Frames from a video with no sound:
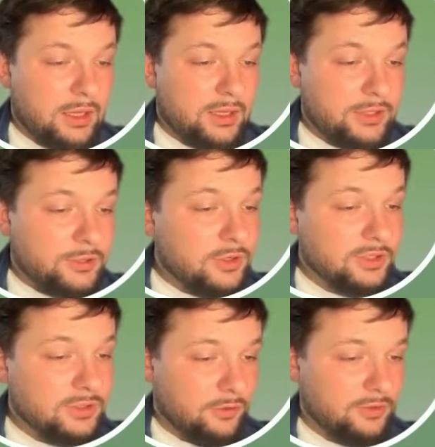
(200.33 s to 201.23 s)
You
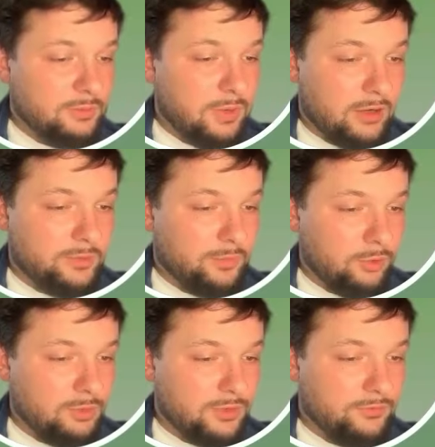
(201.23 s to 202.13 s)
can learn about a
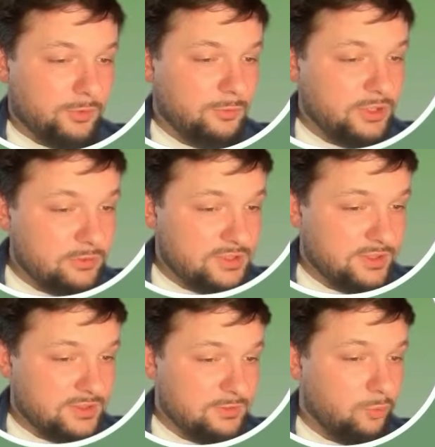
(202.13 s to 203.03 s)
problem from
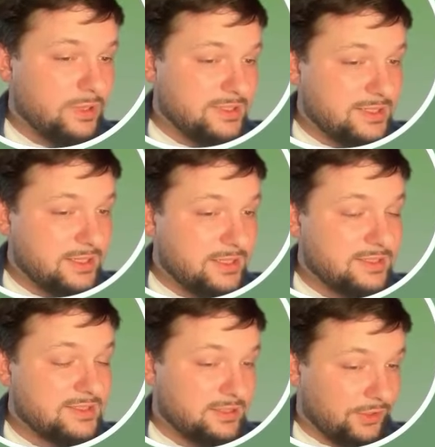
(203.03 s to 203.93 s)
users when they
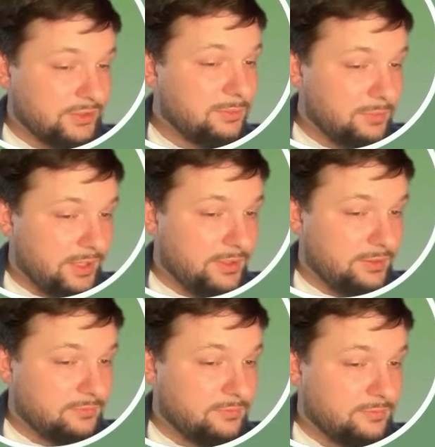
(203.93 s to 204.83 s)
start
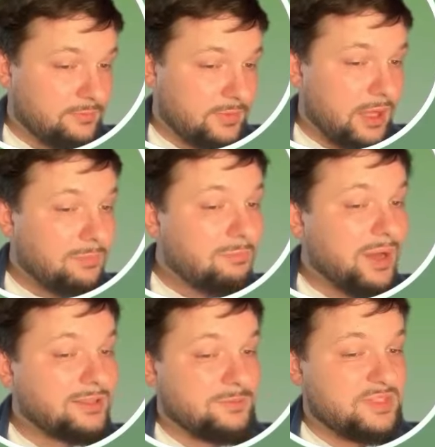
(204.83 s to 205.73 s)
complaining
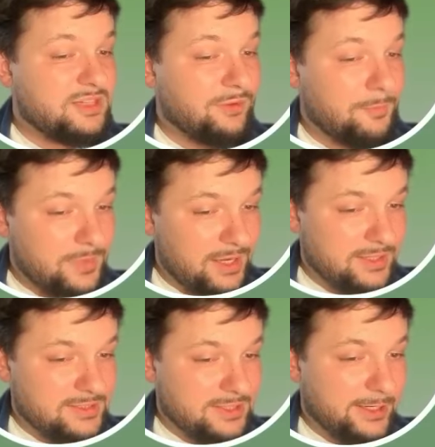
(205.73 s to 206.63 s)
but
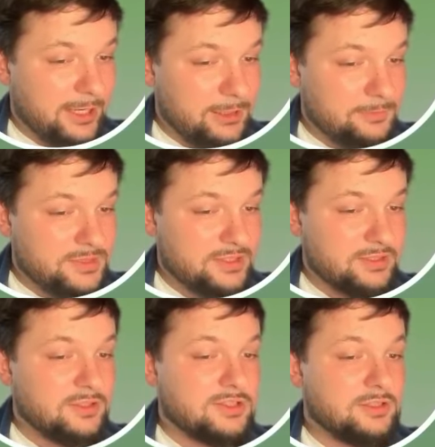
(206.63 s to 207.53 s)
observability helps
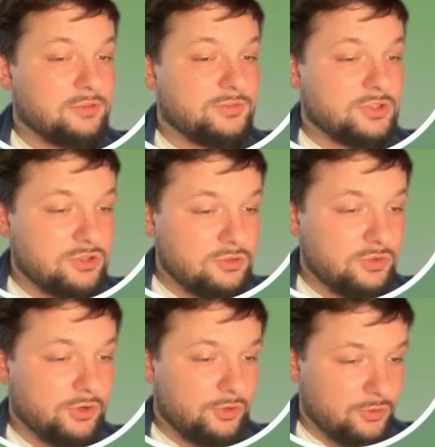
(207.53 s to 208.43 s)
solve two
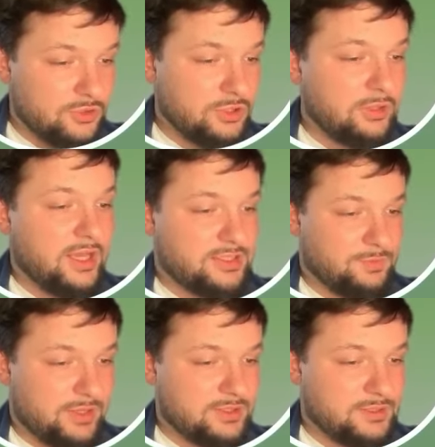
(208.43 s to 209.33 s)
crucial
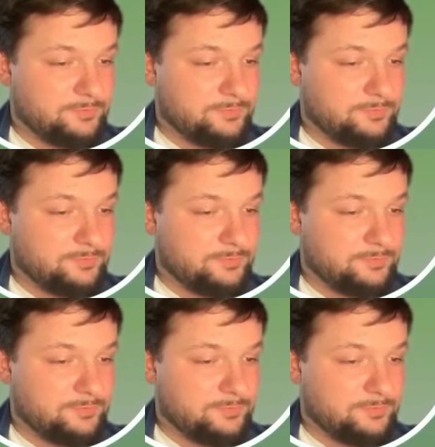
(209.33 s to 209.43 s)
aspects.